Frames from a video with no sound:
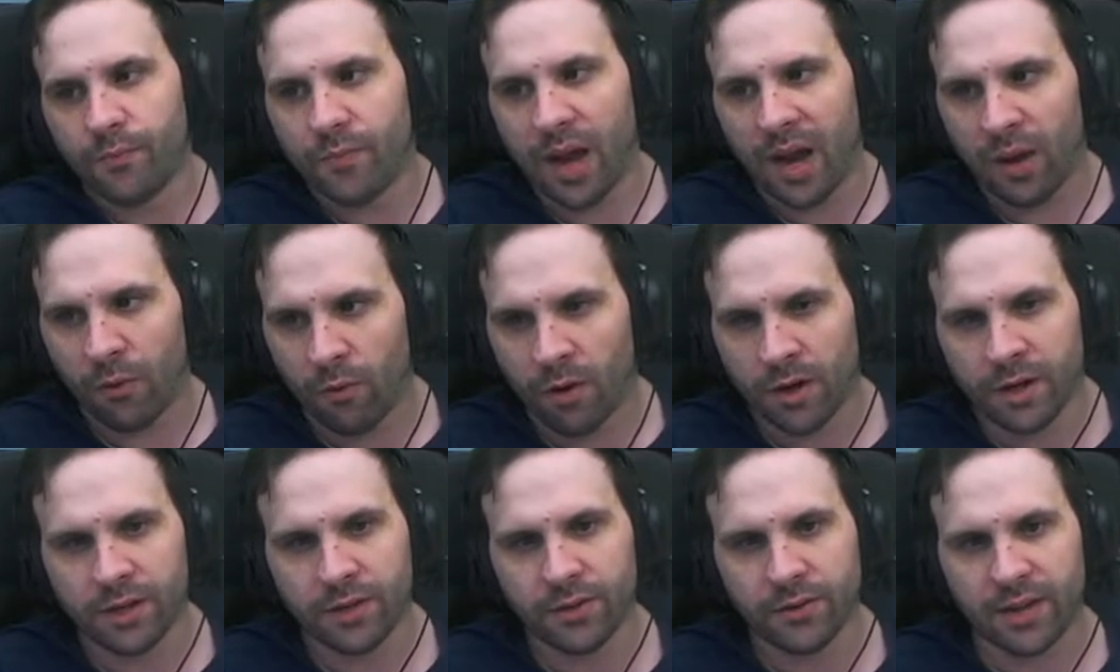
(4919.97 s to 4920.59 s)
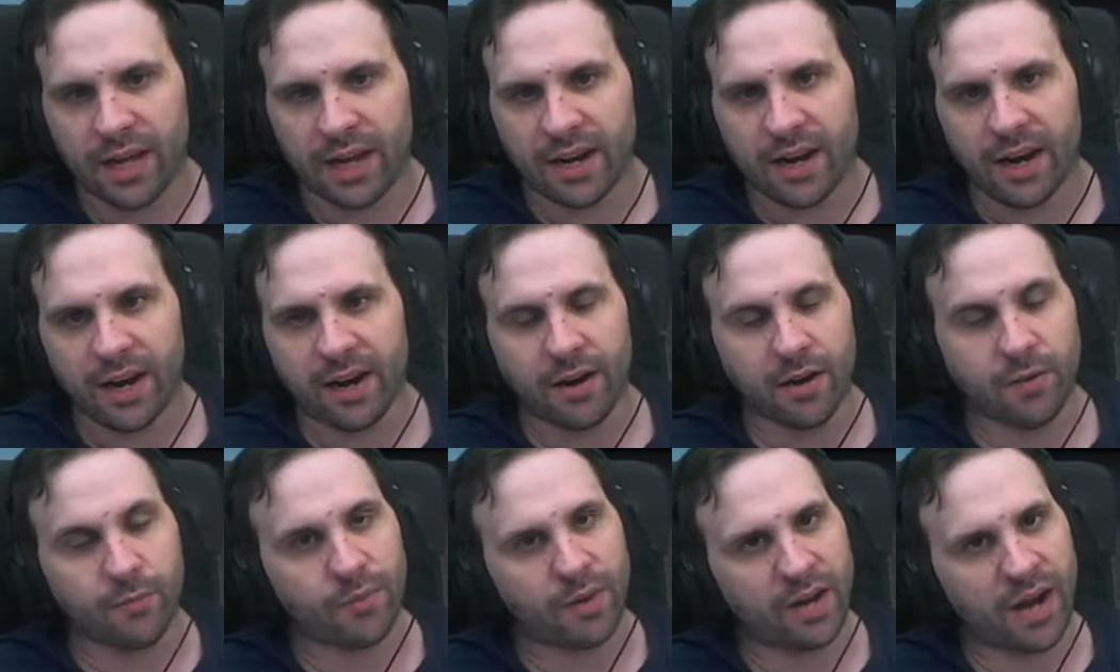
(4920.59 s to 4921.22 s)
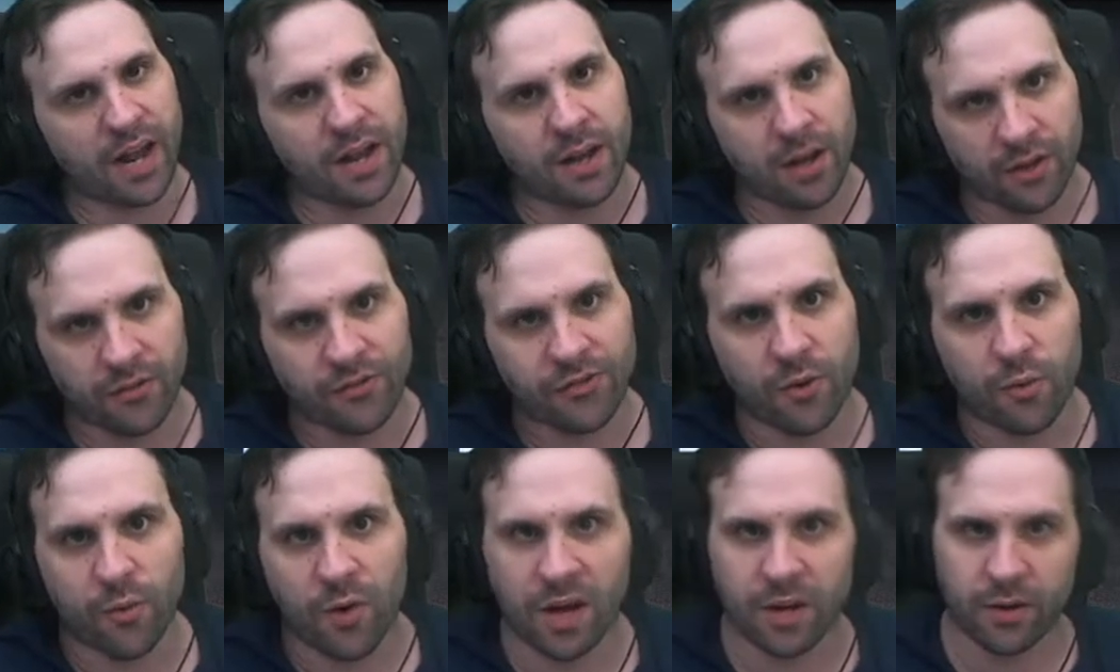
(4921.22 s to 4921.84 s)
I want to do that hired, but I
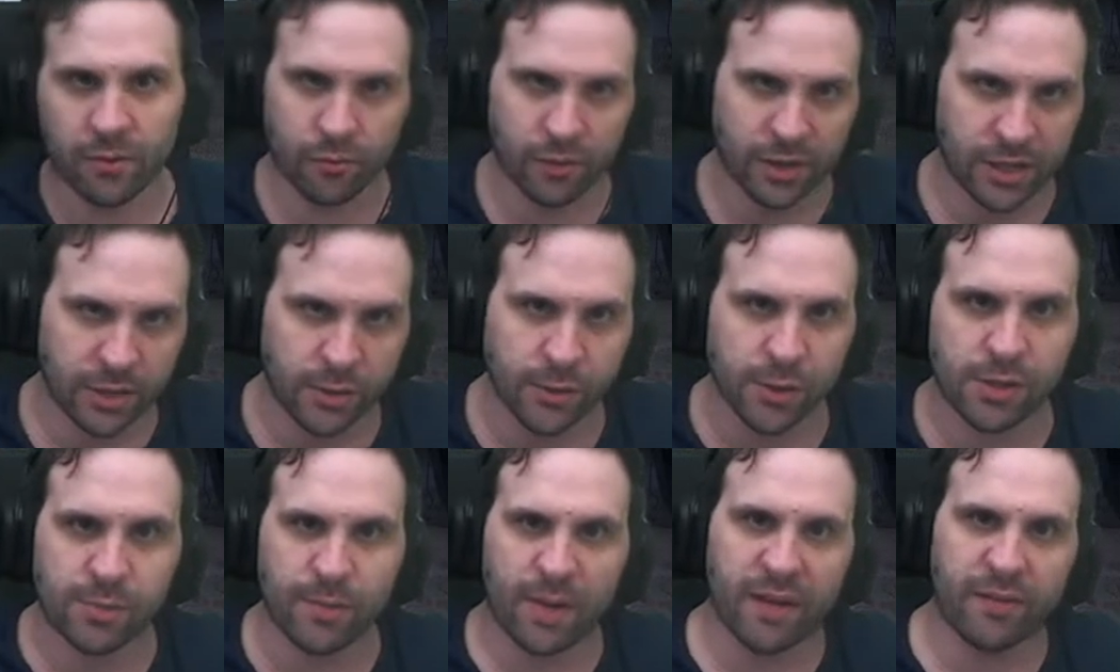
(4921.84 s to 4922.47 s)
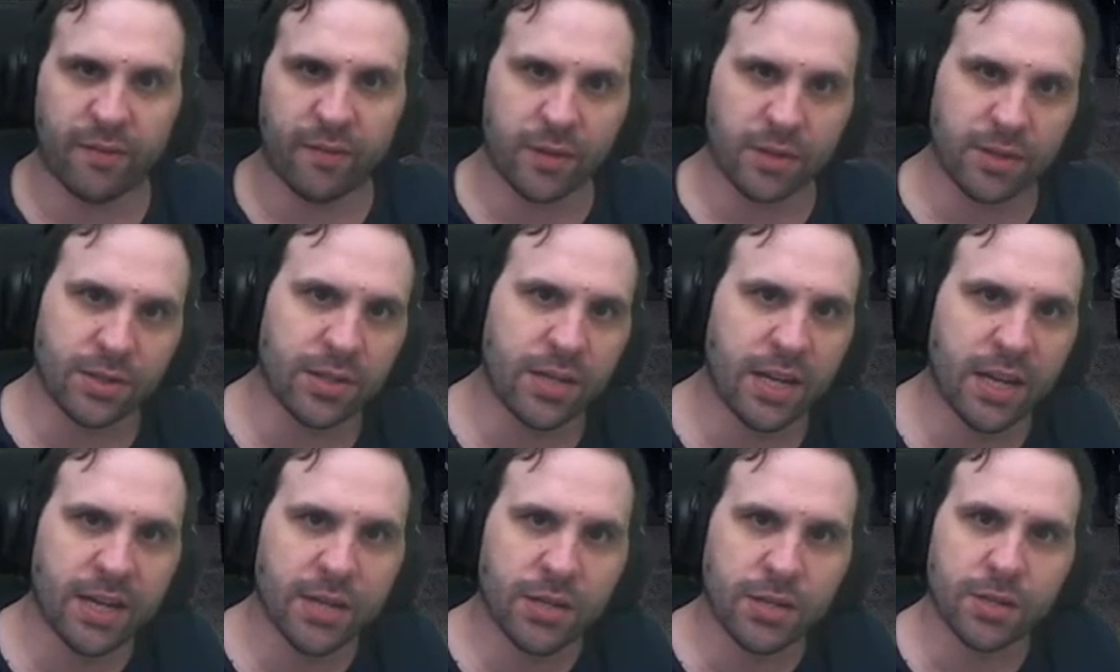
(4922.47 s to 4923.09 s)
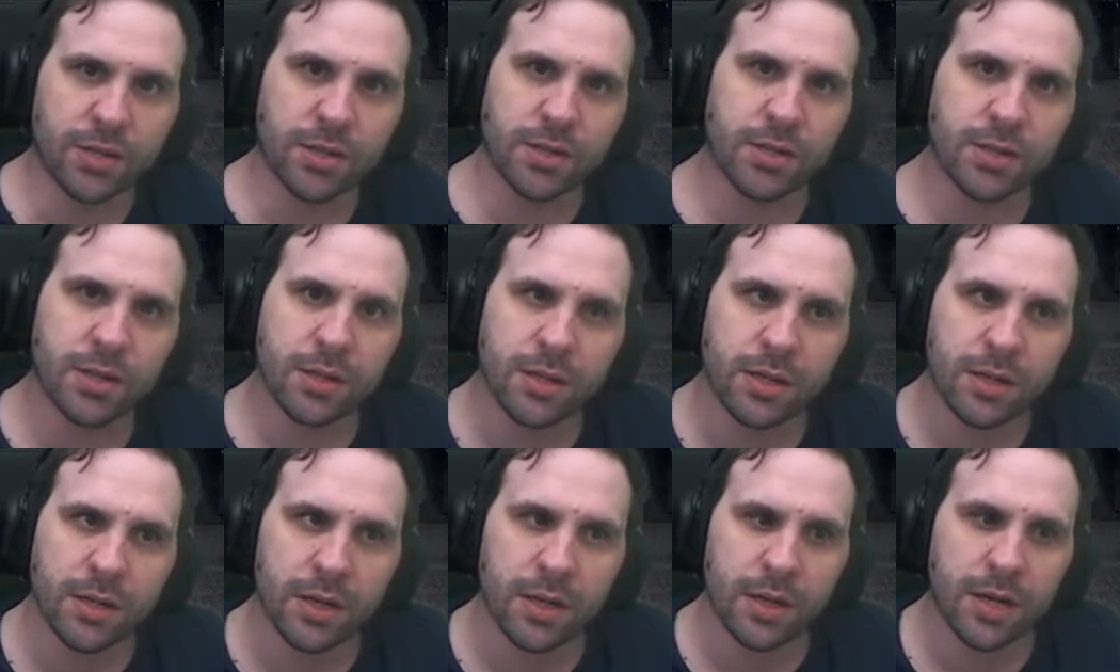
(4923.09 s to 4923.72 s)
also want to reuse my first stages.
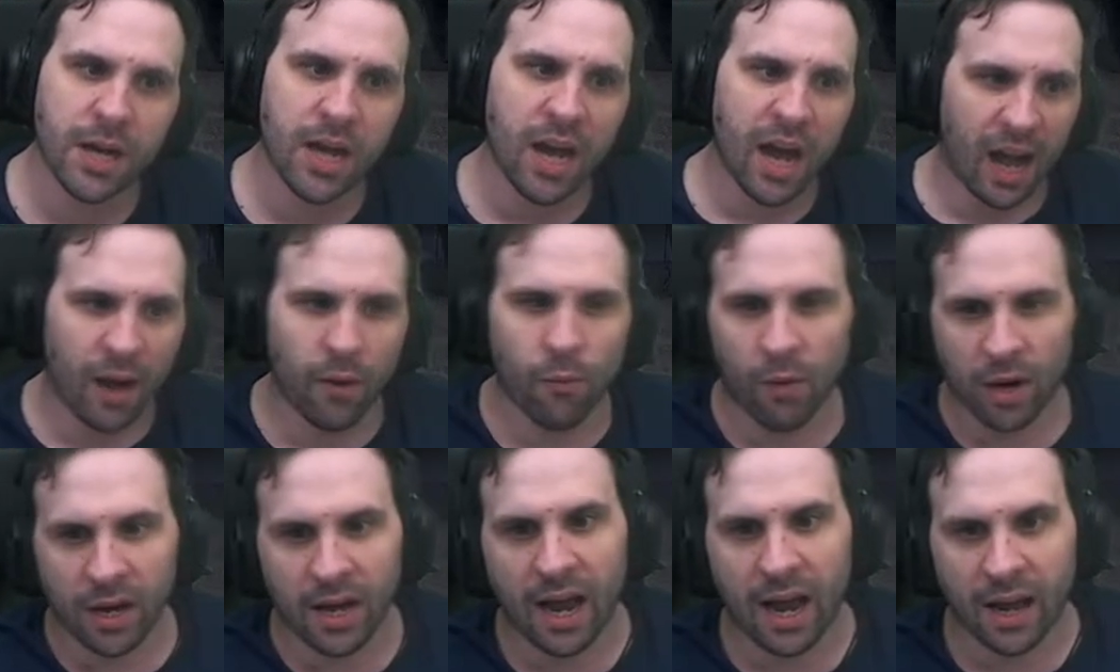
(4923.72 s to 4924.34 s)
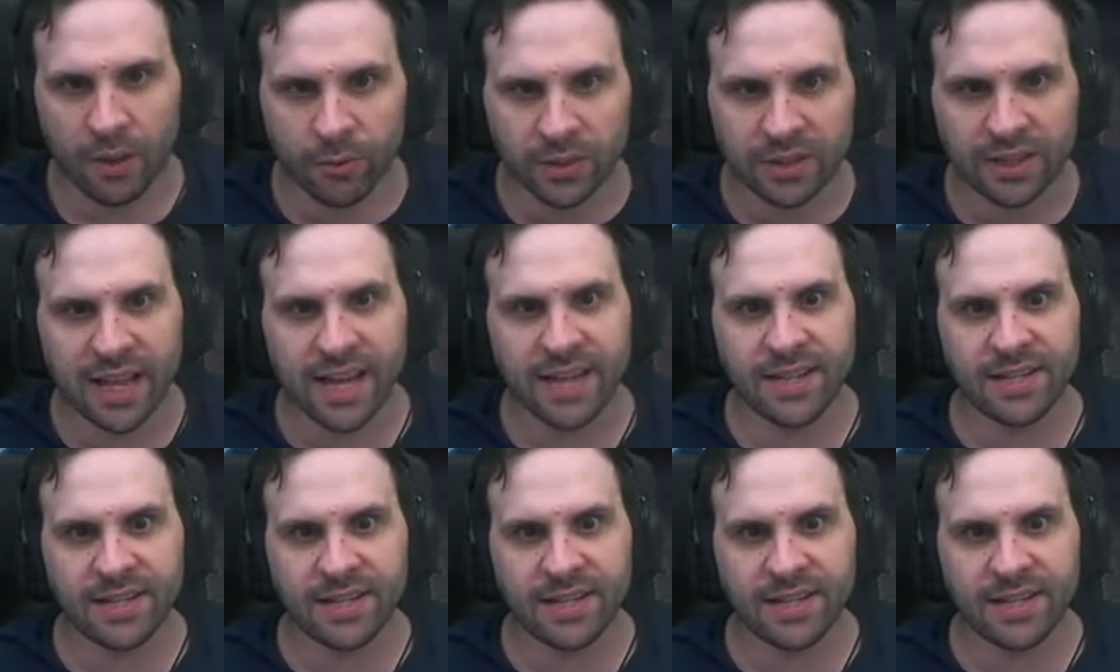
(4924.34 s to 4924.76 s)
I want I would like